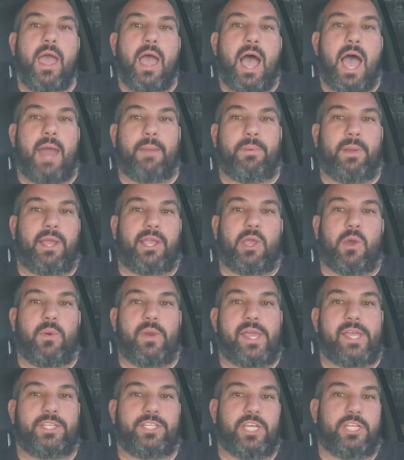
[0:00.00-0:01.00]
I'd probably go
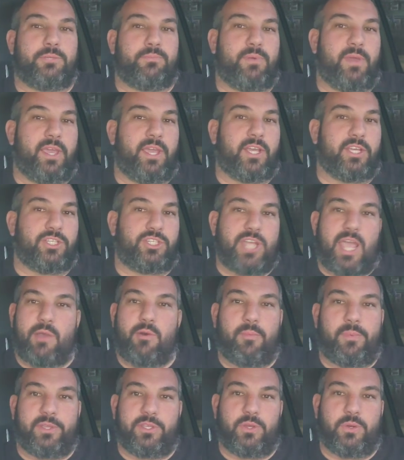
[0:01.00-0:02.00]
HHP, because Jay
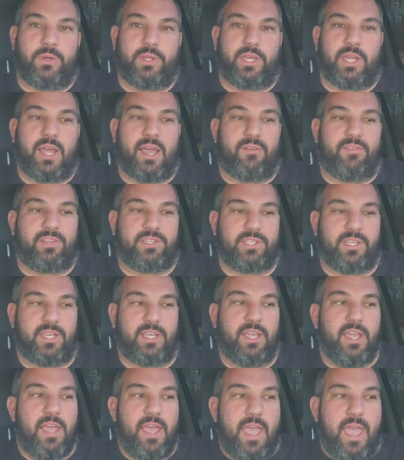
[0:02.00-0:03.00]
will be tuning it,
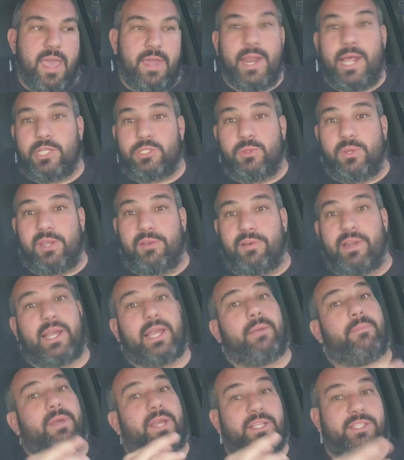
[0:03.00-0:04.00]
obviously, and that's what he
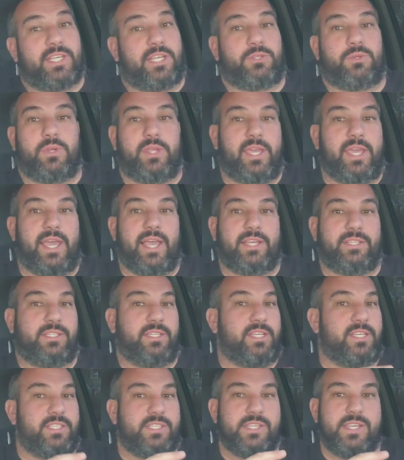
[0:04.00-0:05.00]
recommends. That's what he has
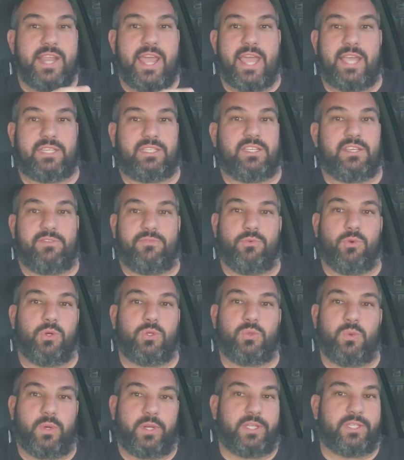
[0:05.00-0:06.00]
in his nasty
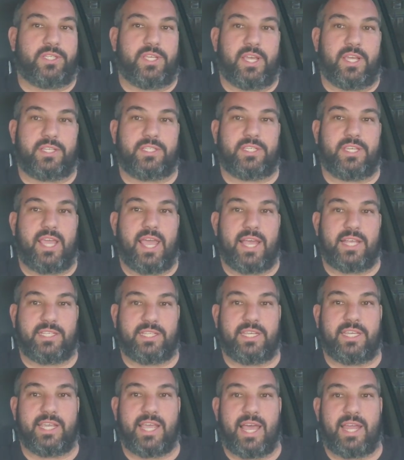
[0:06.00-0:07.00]
426. He
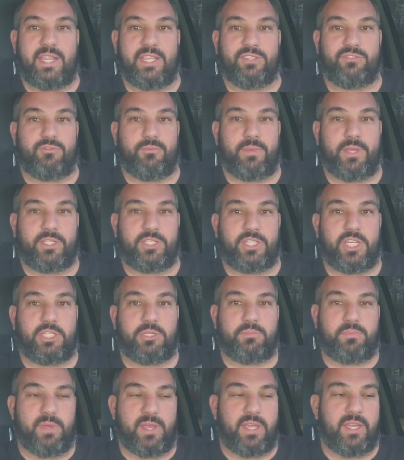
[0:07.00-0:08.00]
got his from
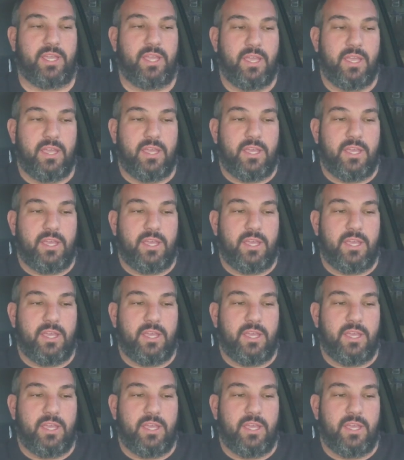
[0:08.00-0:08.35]
HHP.